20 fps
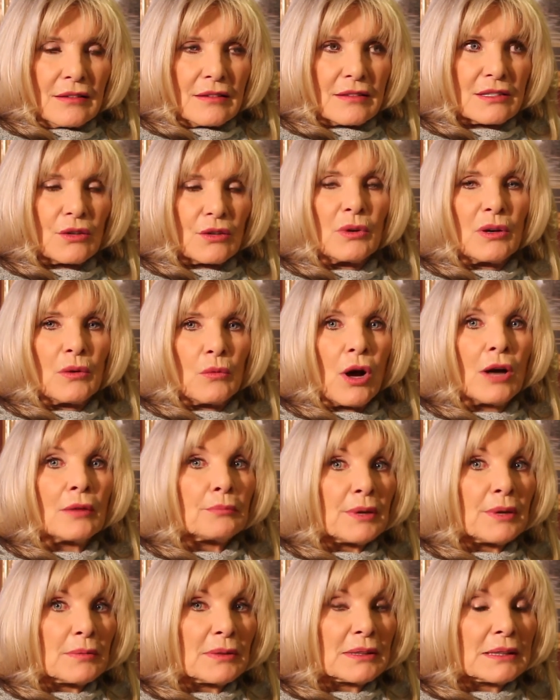So we
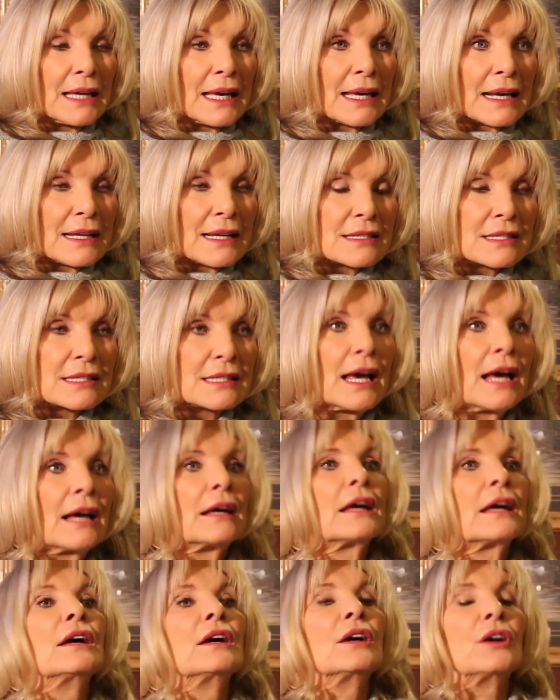want people to get
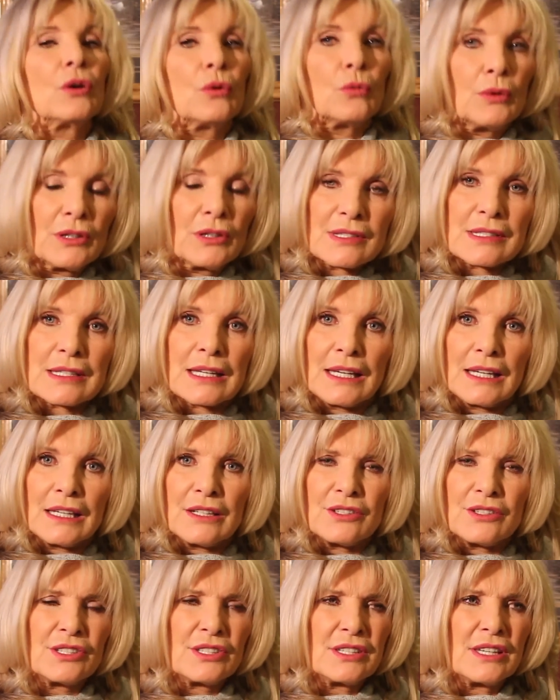unstuck. We'll
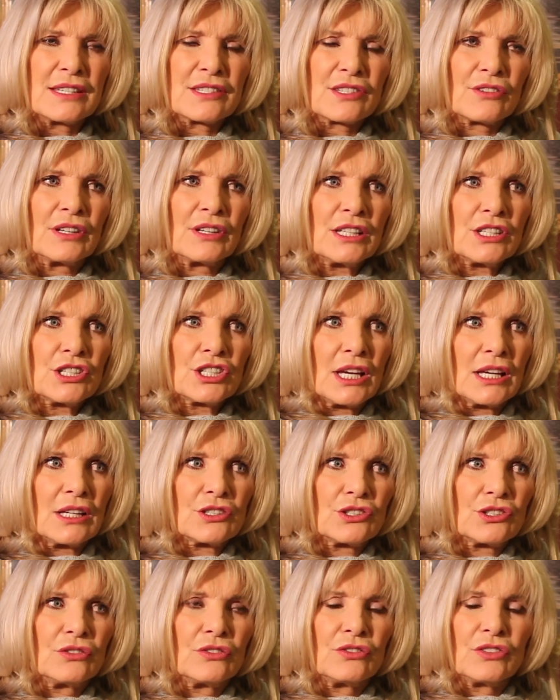say, is there any
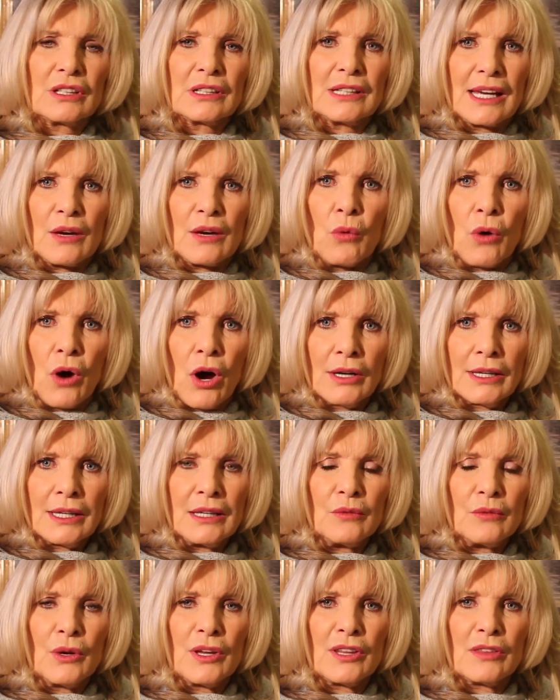chance you feel like
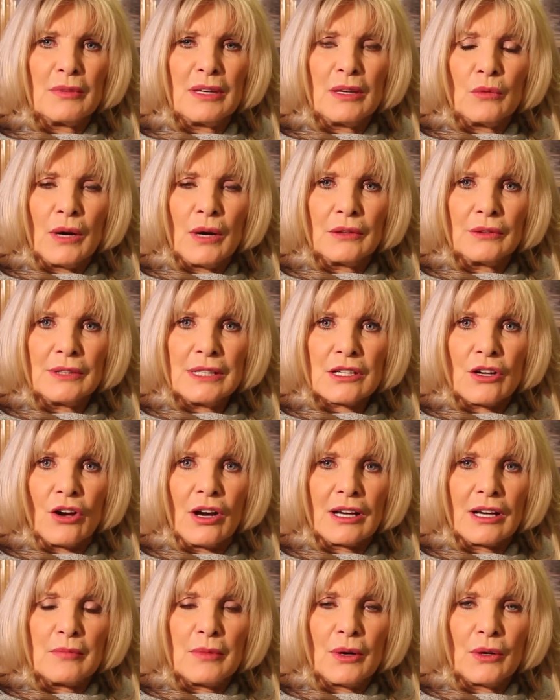walking with me while we
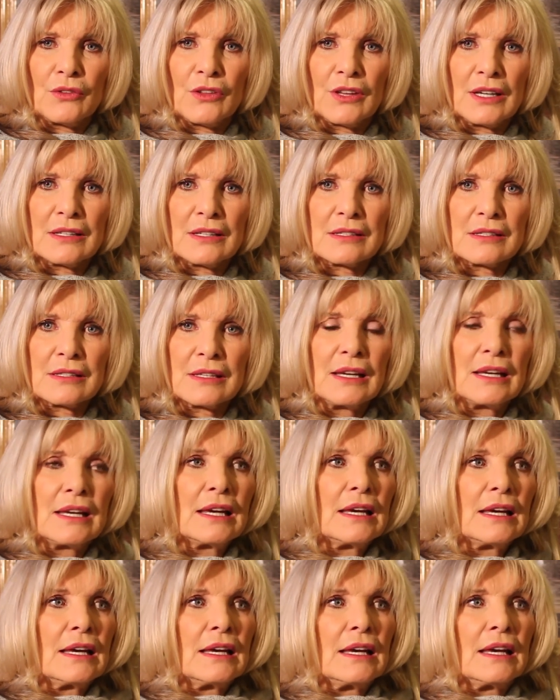talk about this?
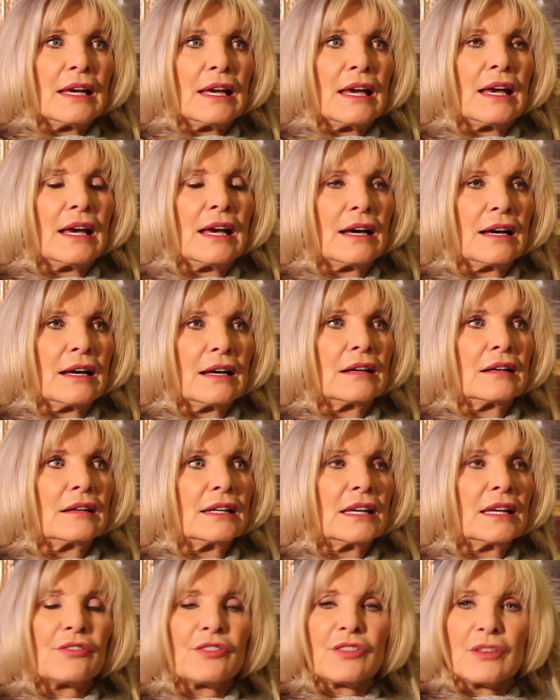
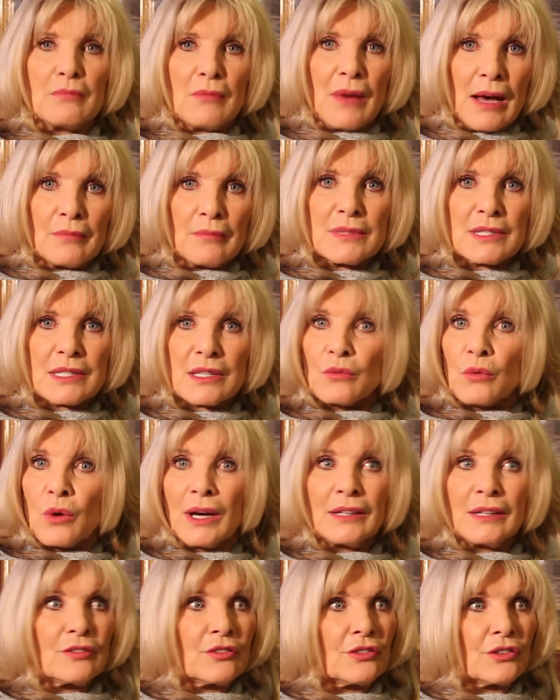If the mom's the
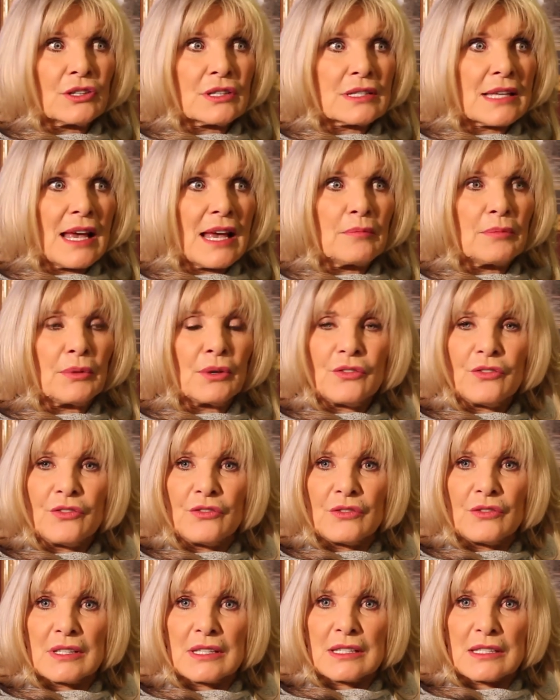one, for example,
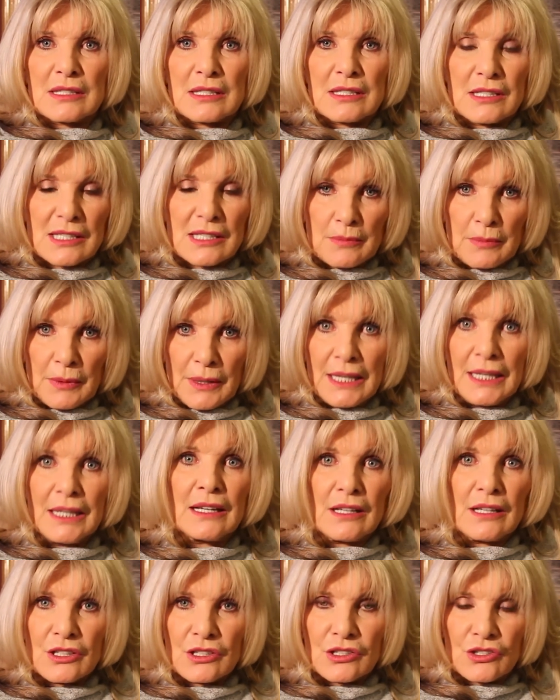is displaying
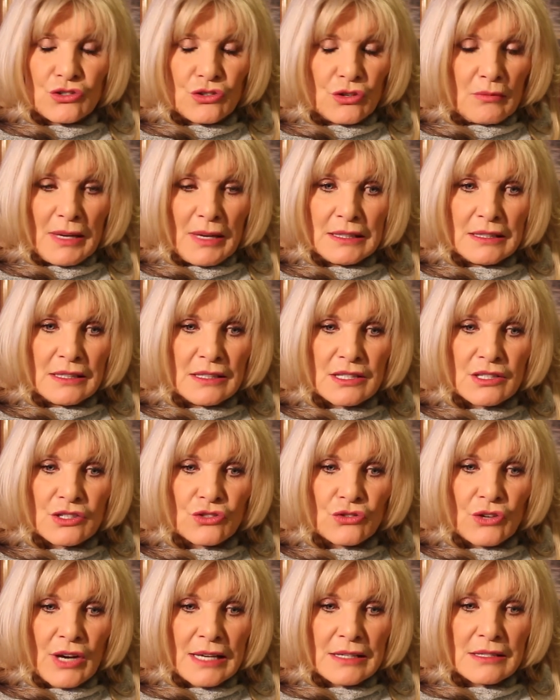a tremendous
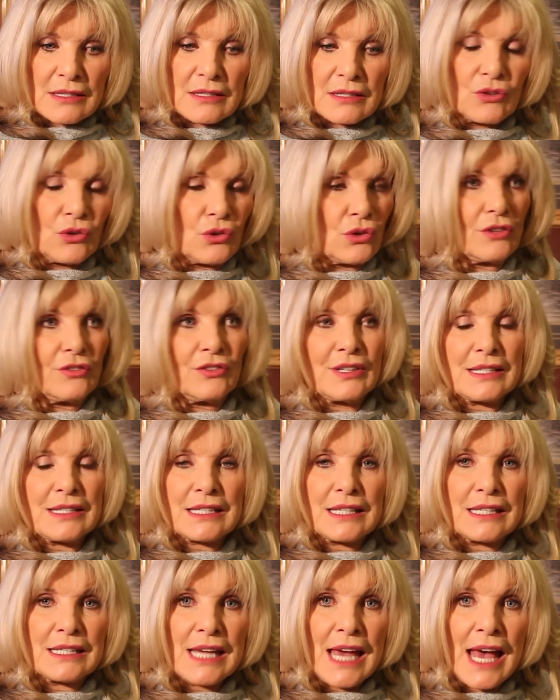stress, or if it's
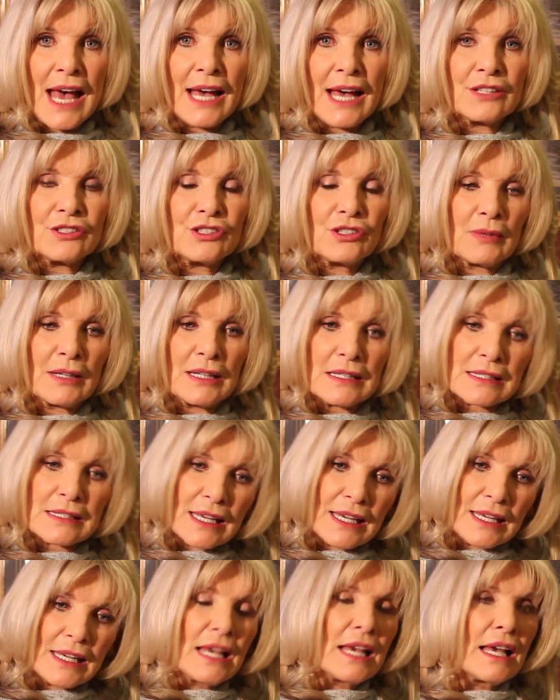the dad, you might
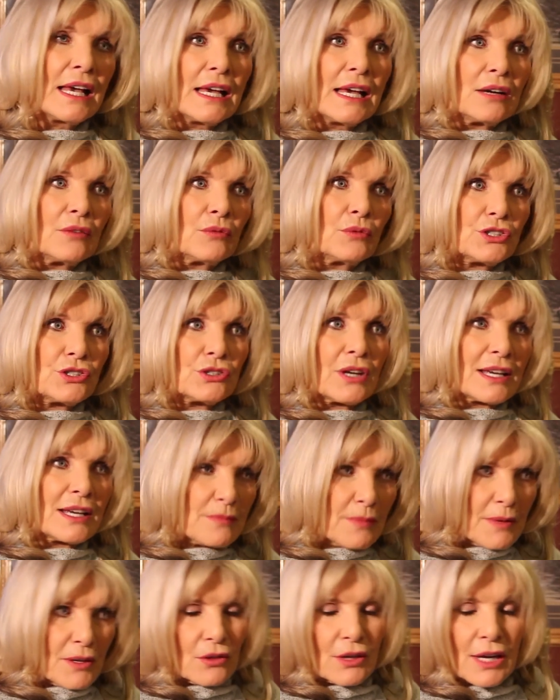say, would you guys
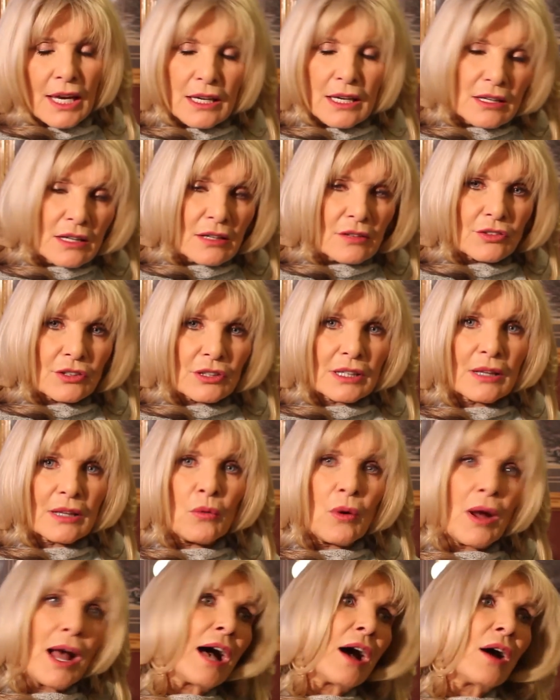be okay here for a
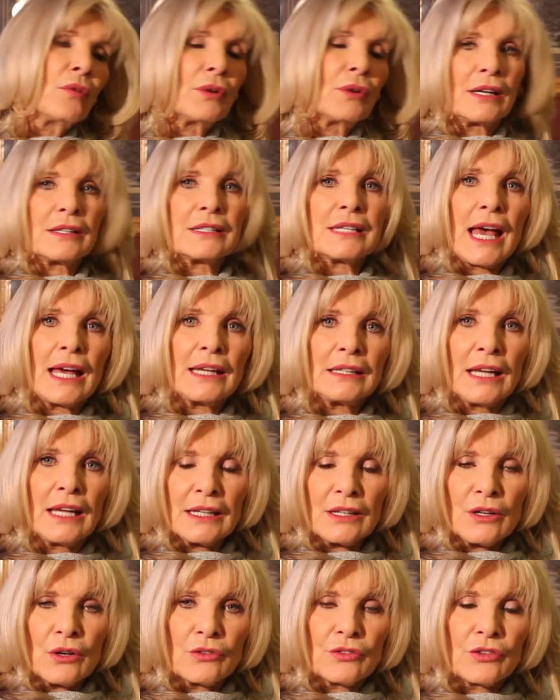little while Dad and
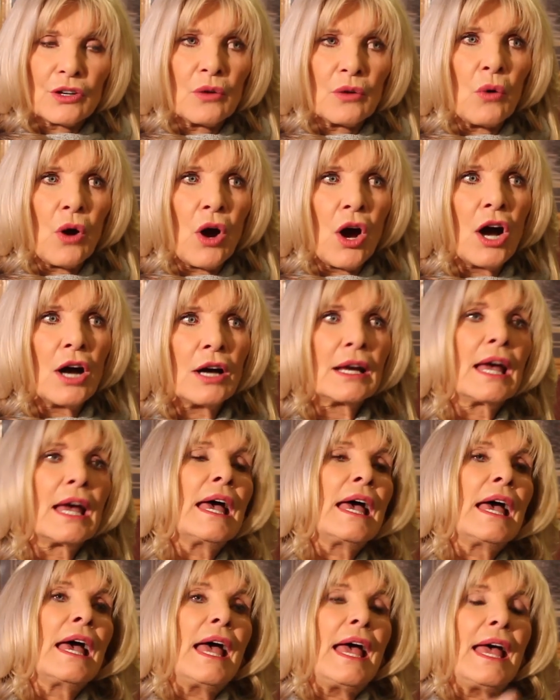I go for a walk?
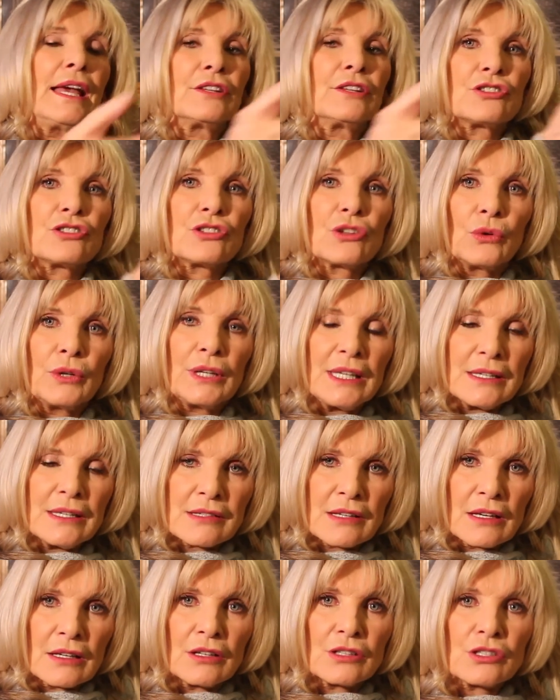And so he's
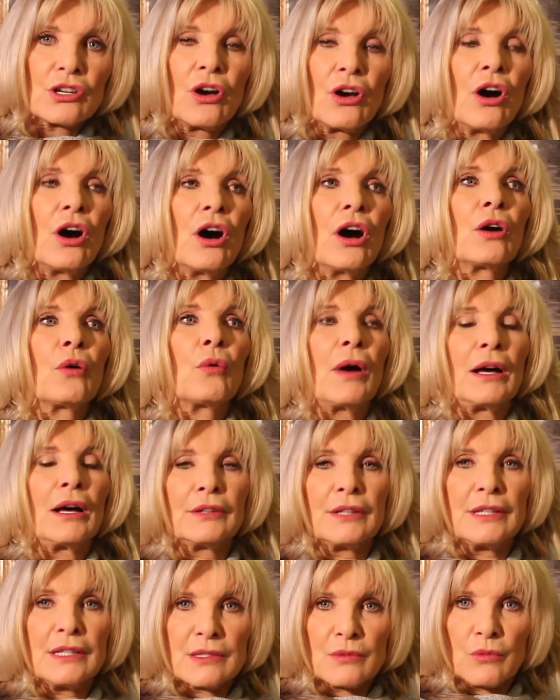going to talk while
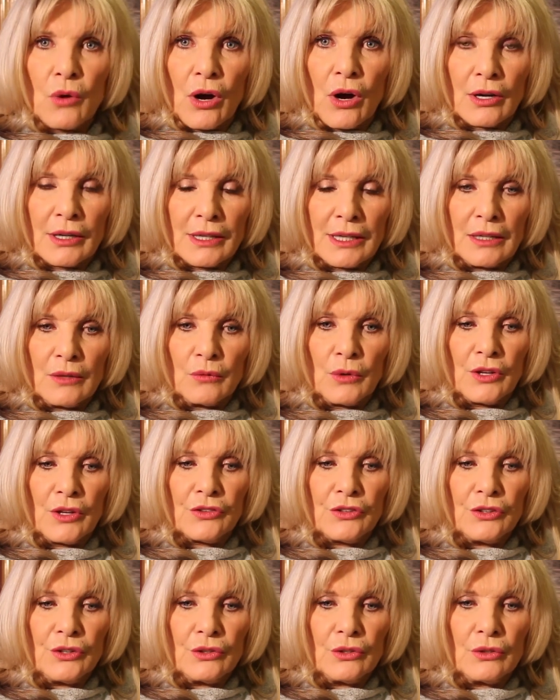he's walking
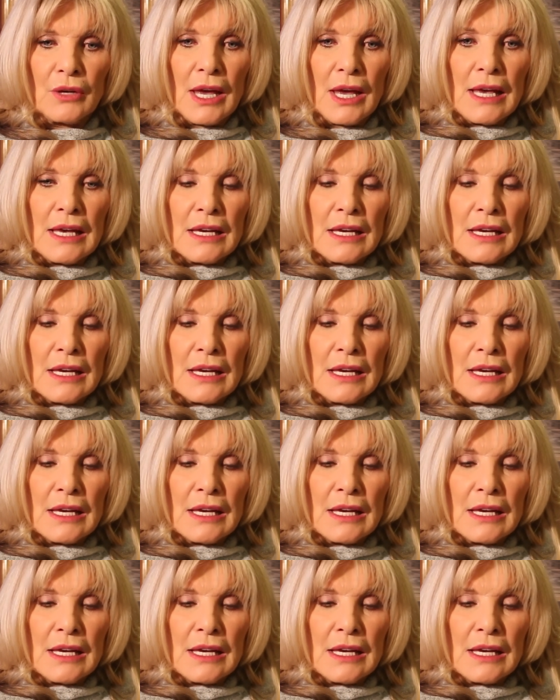with you.